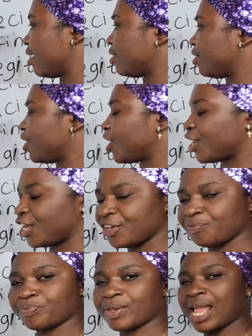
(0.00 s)
the
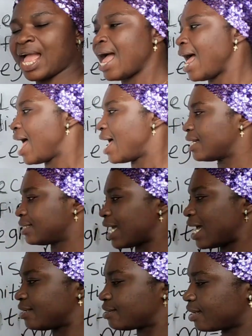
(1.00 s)
key, and
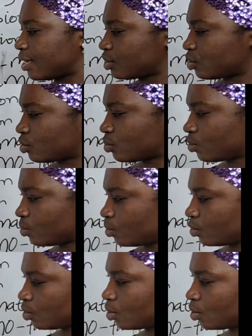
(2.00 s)
I decide to,